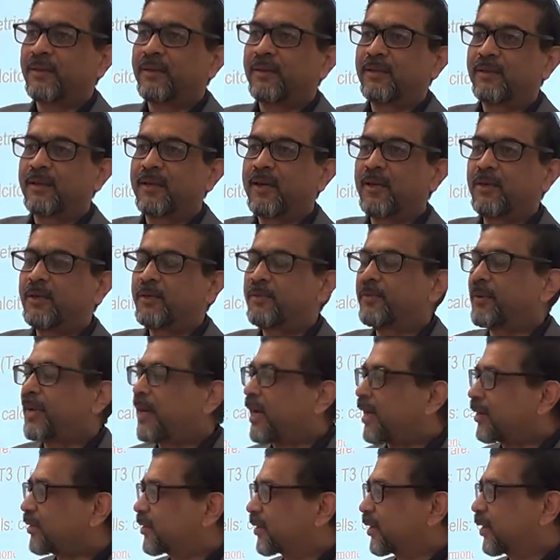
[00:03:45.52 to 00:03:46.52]
Now if I
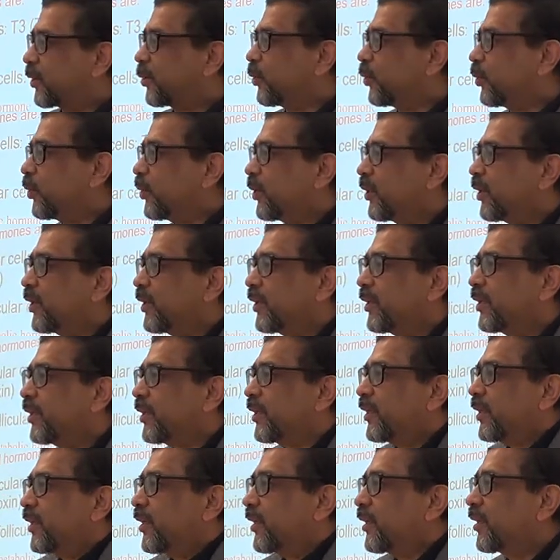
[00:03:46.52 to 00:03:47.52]
ask you,
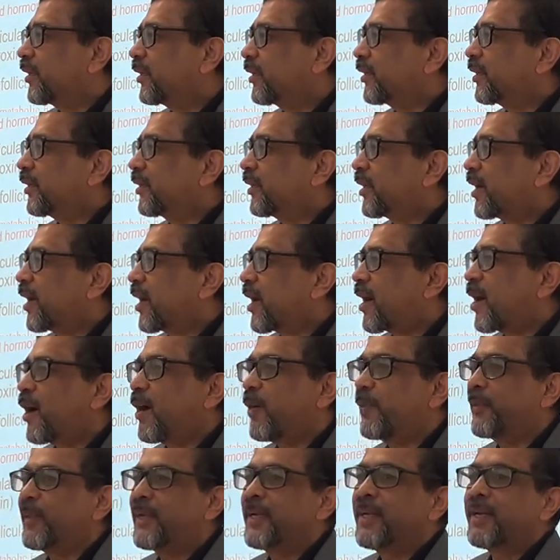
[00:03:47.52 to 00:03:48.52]

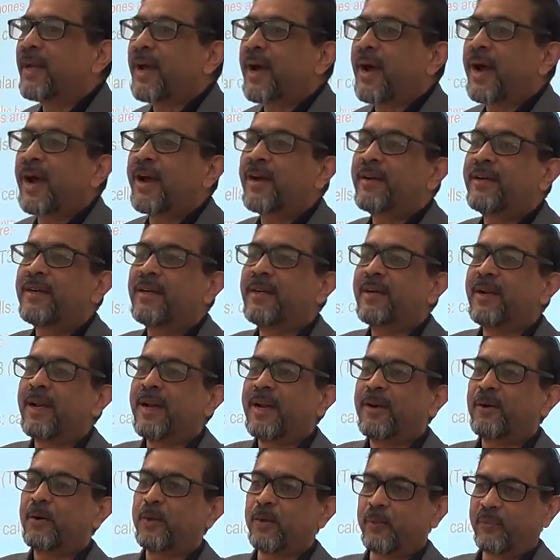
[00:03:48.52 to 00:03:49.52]
how many iodine
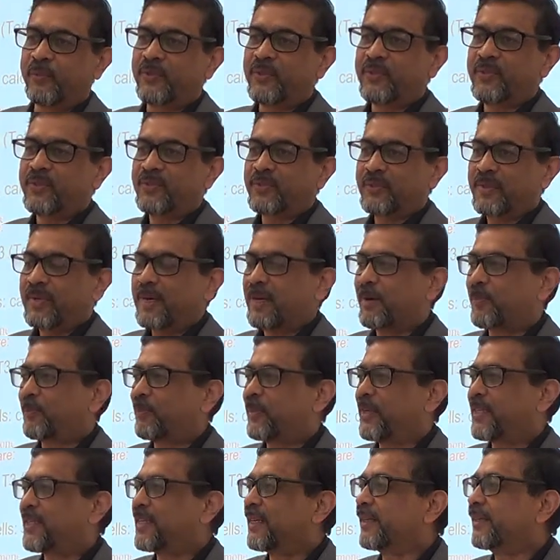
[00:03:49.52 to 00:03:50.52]
atoms are
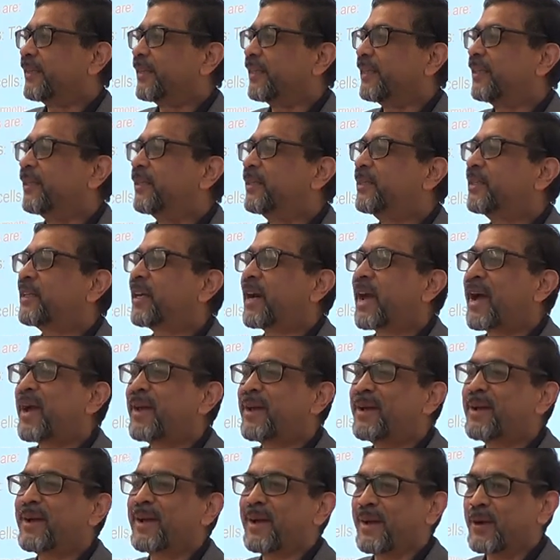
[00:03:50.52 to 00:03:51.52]
present in
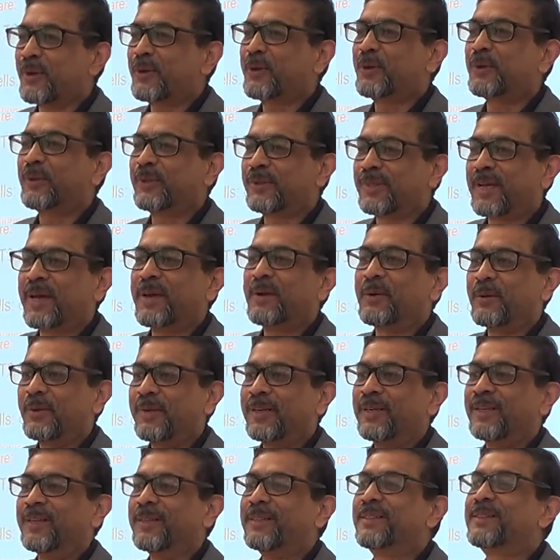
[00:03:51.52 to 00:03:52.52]

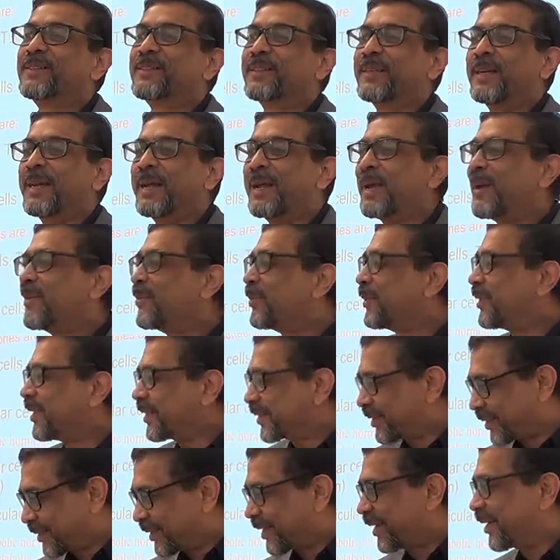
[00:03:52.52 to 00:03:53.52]
triiodothyronine? Its name
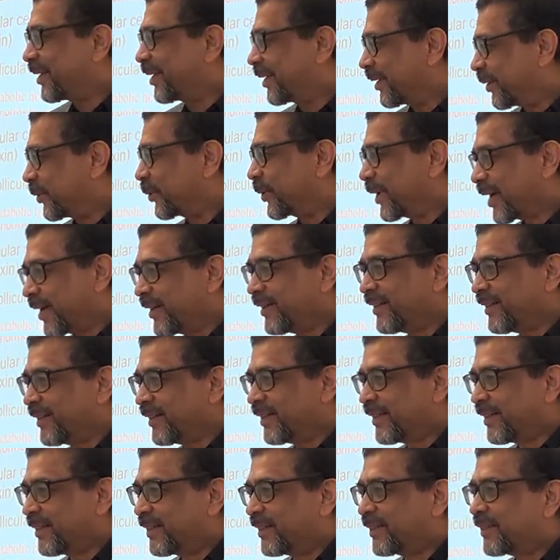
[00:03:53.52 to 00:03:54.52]
is telling you, right?
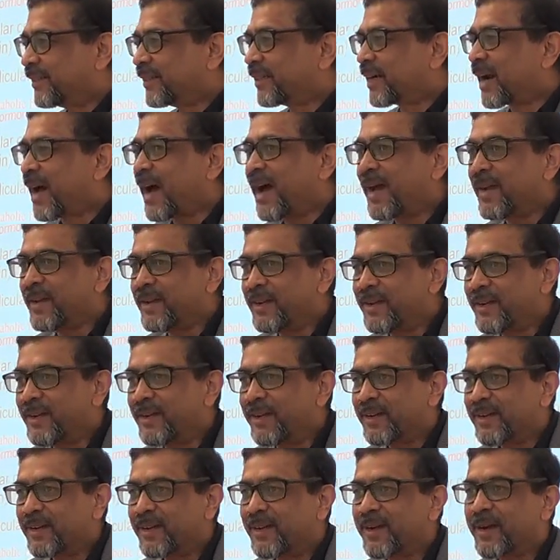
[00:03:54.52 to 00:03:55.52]

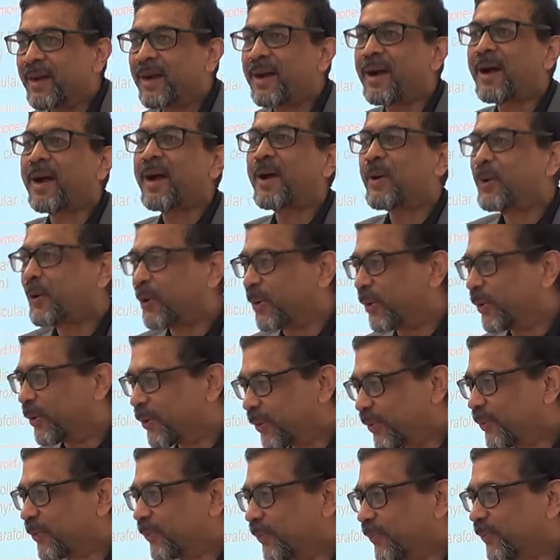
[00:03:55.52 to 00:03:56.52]
Triiodo.
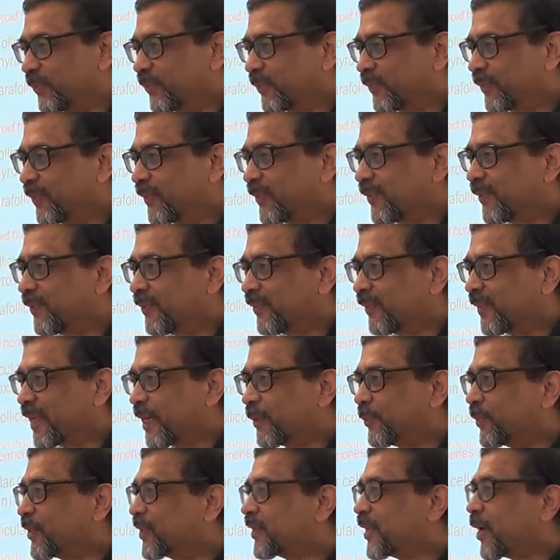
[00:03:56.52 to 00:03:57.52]

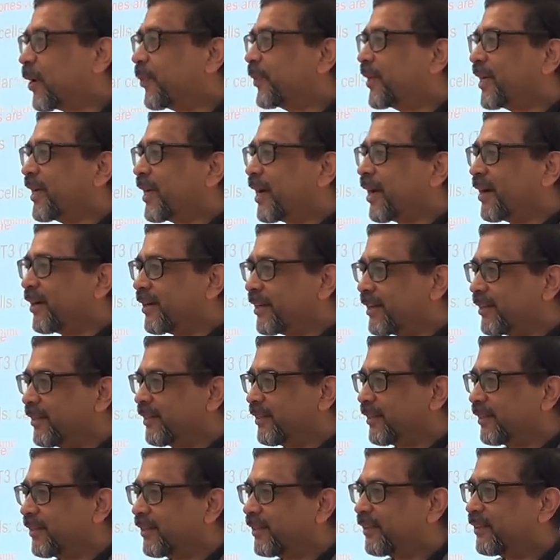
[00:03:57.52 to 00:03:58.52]
That means how many iodine?
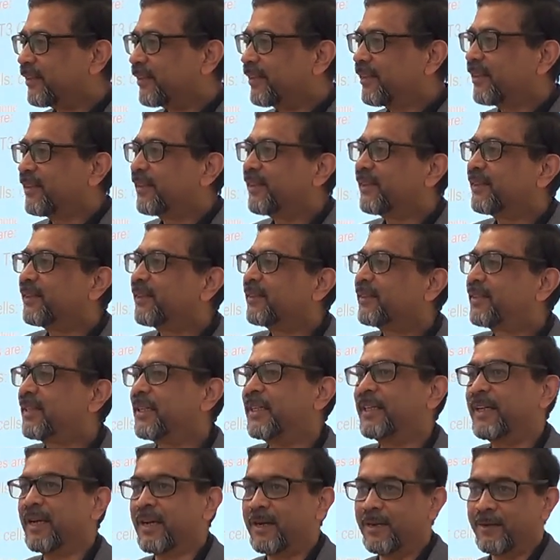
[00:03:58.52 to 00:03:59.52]

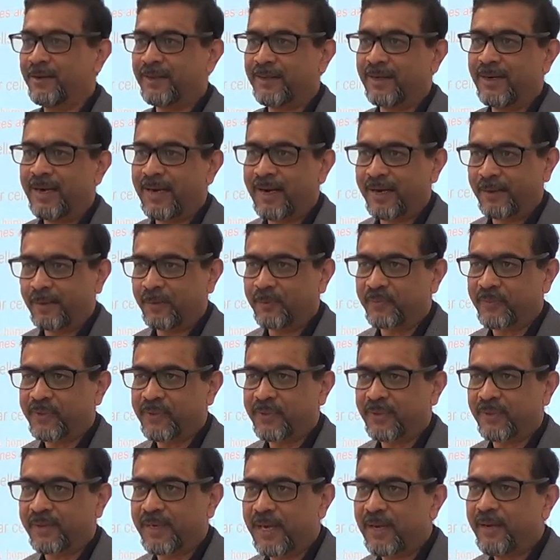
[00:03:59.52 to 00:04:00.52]
3 iodine atoms.
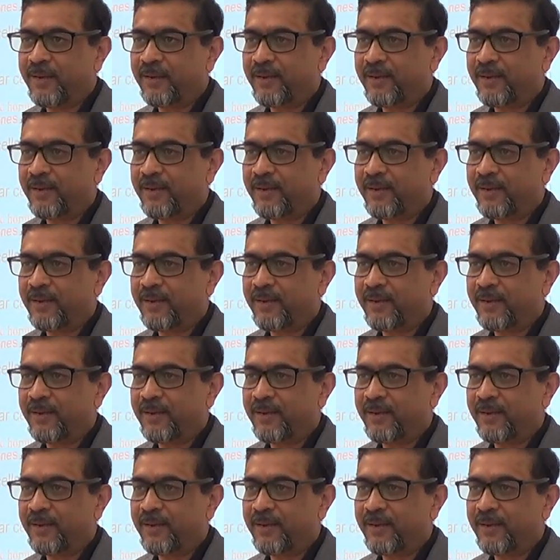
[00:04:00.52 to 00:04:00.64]
Okay?